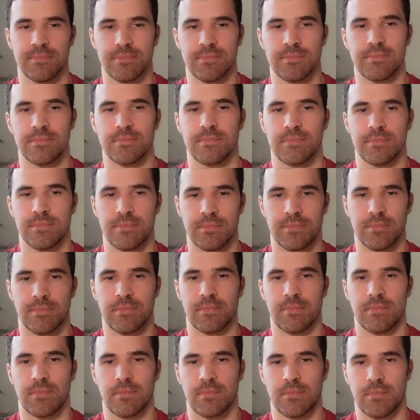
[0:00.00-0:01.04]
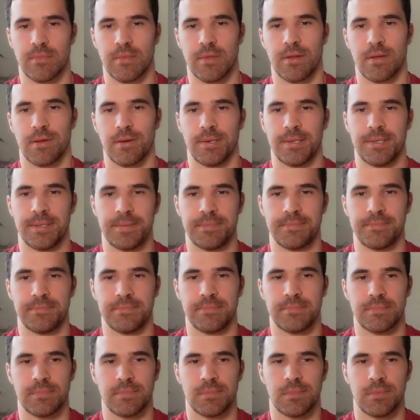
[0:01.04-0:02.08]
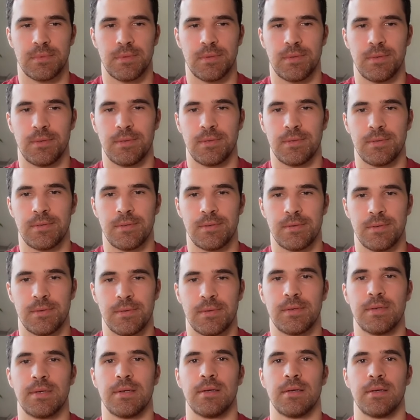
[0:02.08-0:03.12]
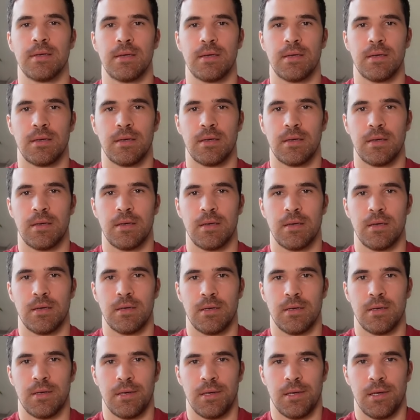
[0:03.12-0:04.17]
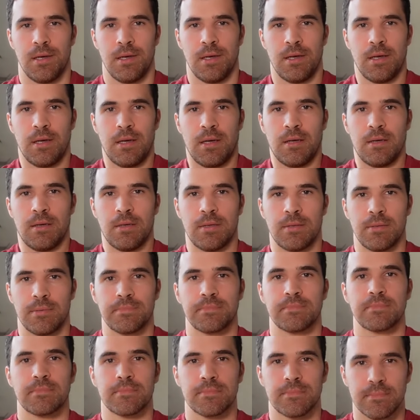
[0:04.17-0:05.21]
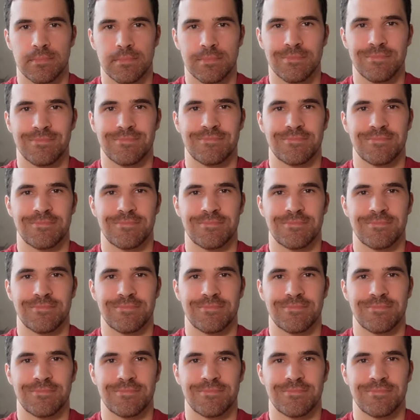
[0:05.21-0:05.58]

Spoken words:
The person shown says nothing.